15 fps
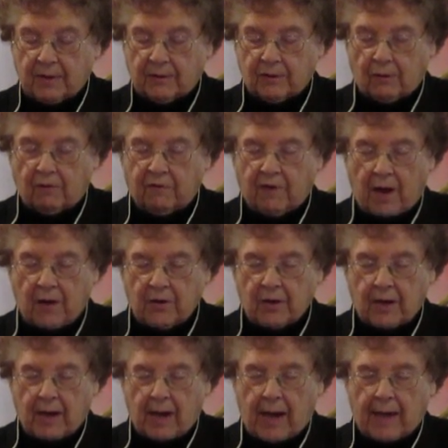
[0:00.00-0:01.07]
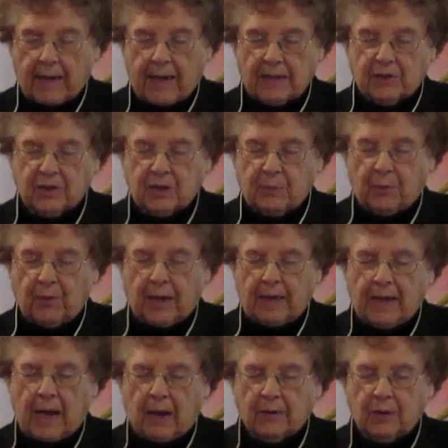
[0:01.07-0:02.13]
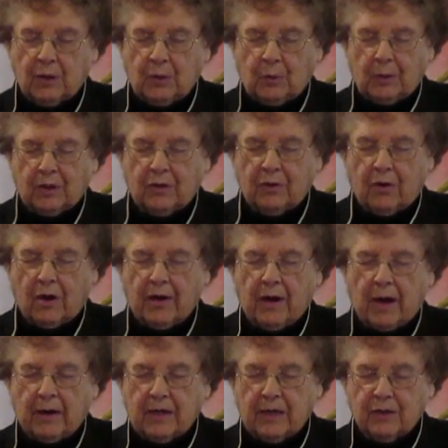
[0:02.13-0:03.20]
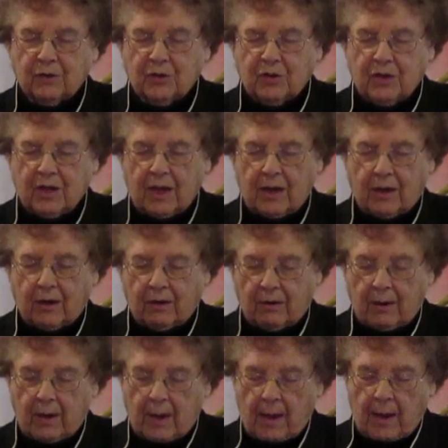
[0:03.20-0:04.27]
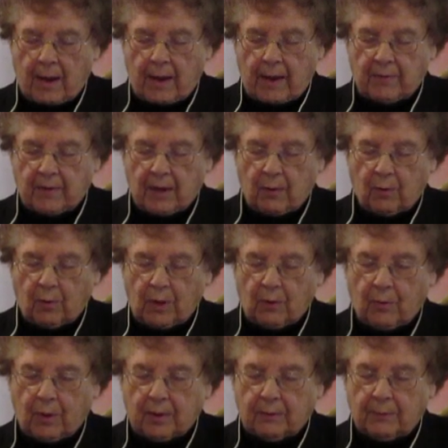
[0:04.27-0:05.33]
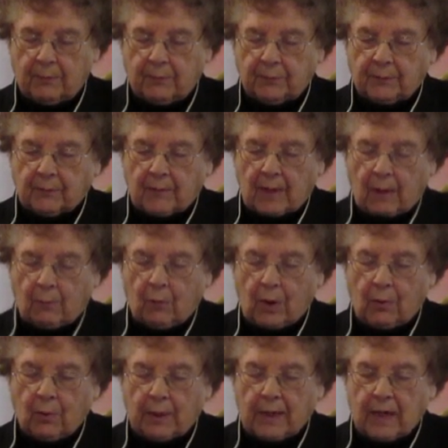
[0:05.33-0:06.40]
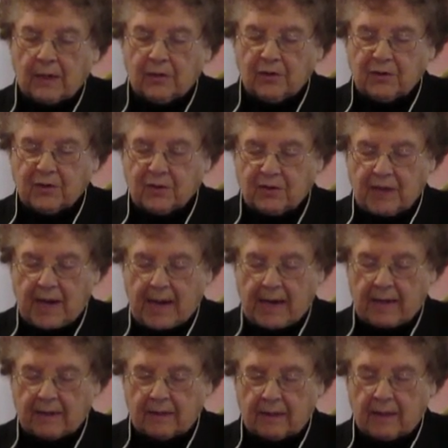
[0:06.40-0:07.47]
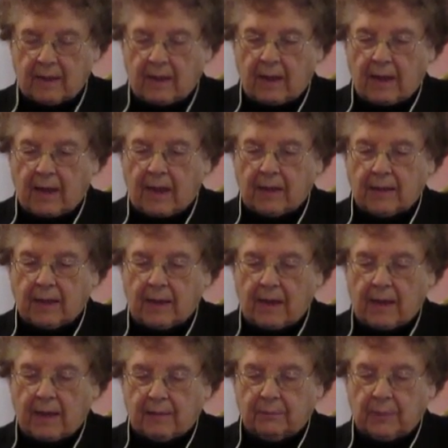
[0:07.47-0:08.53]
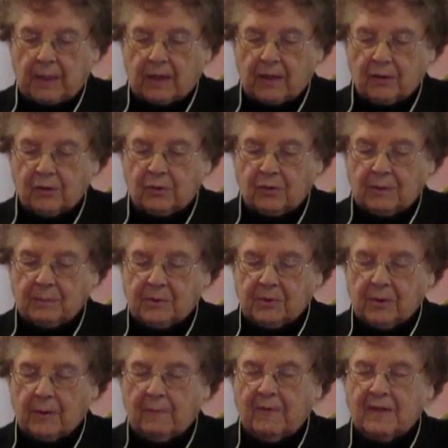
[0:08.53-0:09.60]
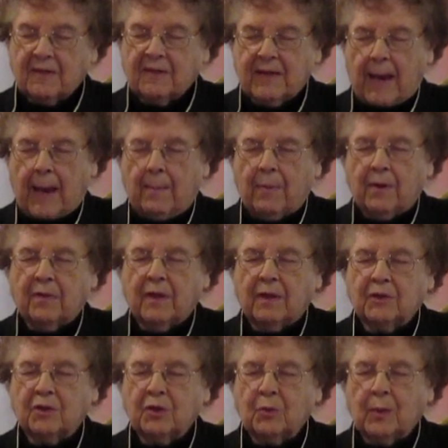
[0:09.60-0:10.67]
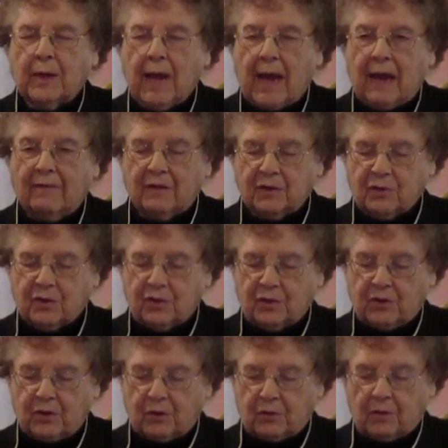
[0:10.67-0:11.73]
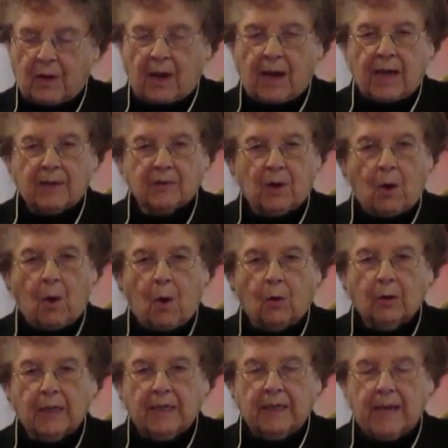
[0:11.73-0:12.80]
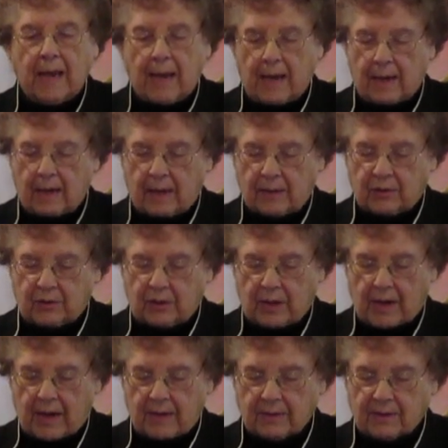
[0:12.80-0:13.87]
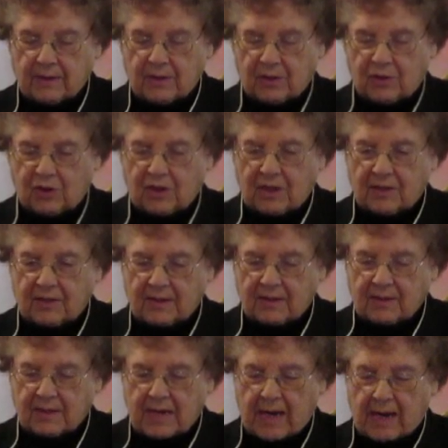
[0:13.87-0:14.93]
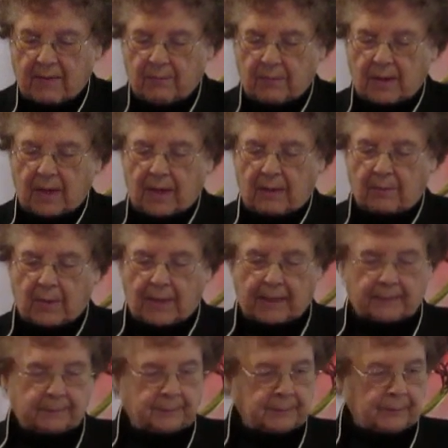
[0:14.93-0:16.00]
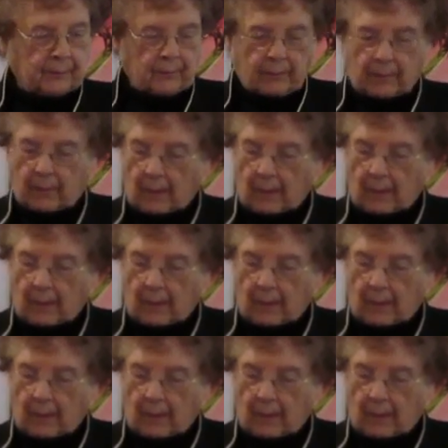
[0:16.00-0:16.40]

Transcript: So Father God, I just pray now that you would anoint our ears to hear and that we would, we would understand and, and begin to observe the Sabbath as you would have us to do as a holy day unto us. In Jesus' name, amen. amen.